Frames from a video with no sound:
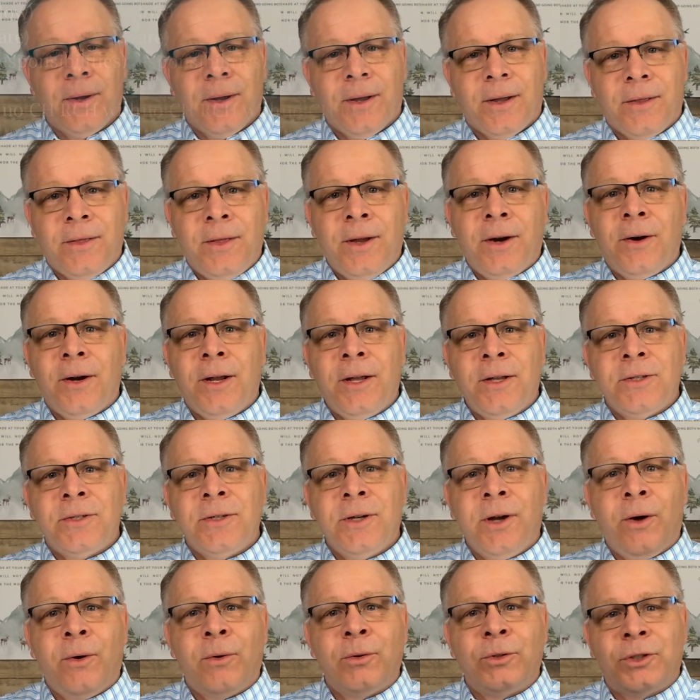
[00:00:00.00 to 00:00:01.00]
There is
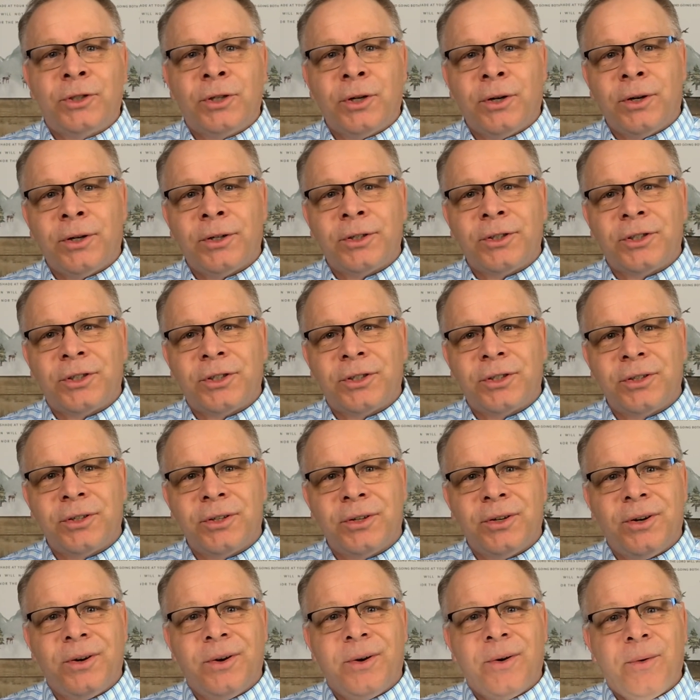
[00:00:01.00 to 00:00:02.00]
no church
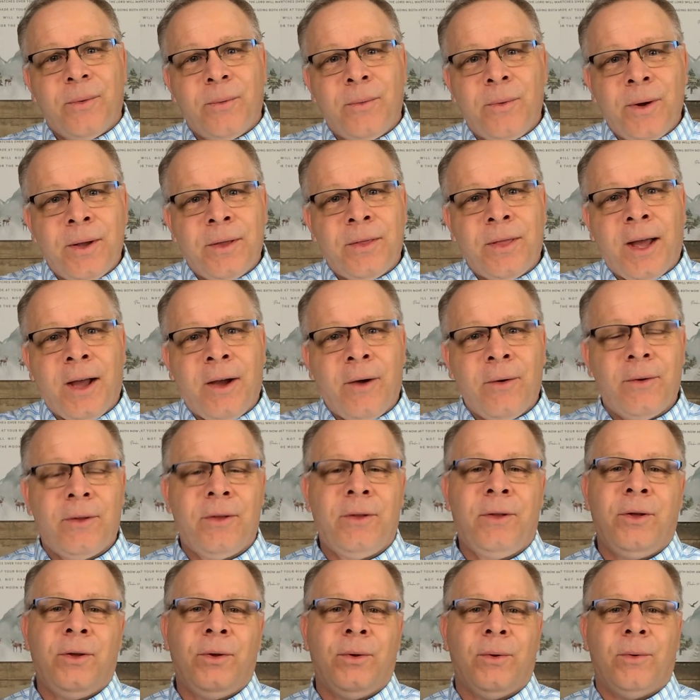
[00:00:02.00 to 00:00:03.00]

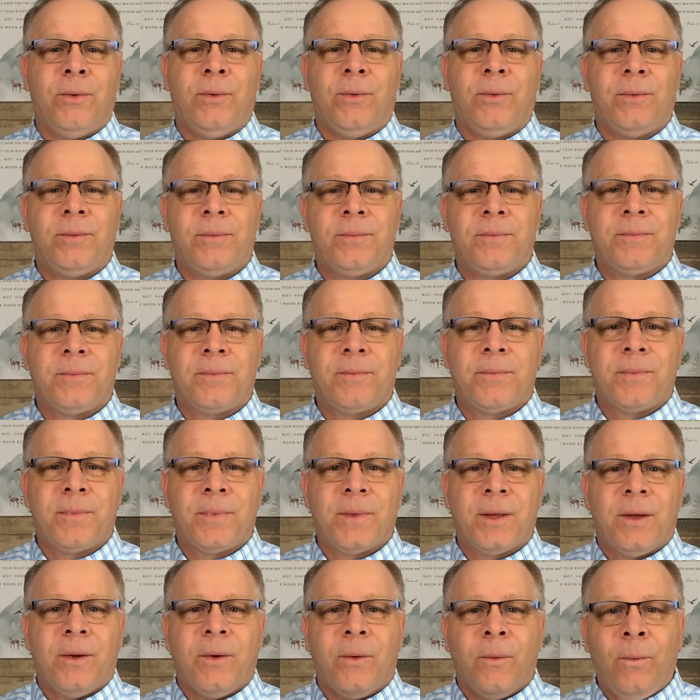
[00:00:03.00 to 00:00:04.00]
without you.
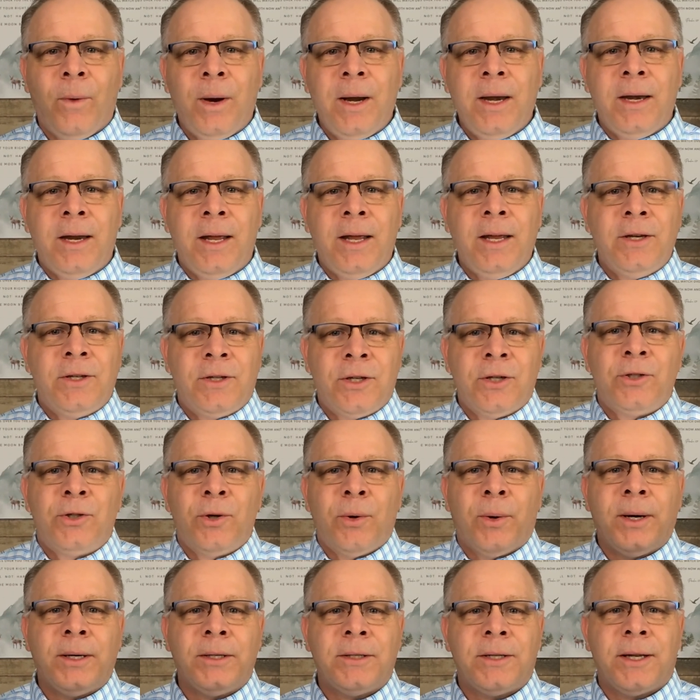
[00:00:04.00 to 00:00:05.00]
We need to
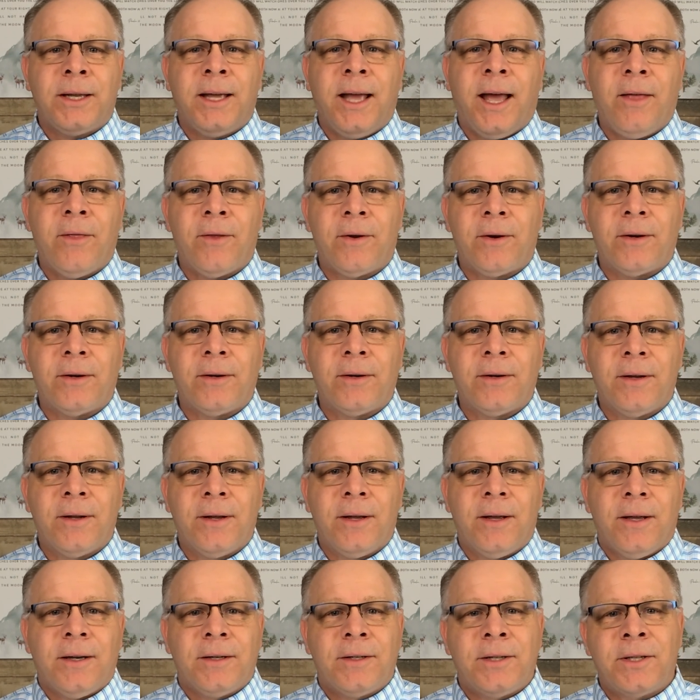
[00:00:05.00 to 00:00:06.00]
join together
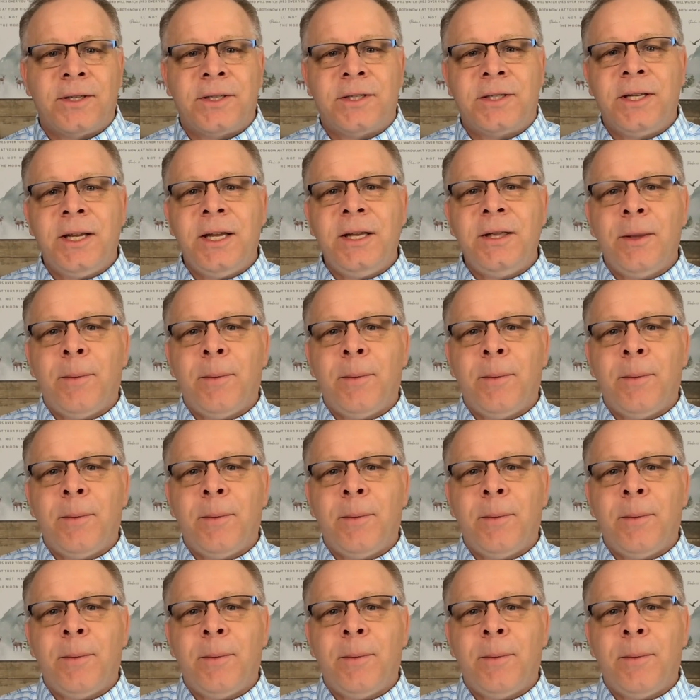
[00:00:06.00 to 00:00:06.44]
to see the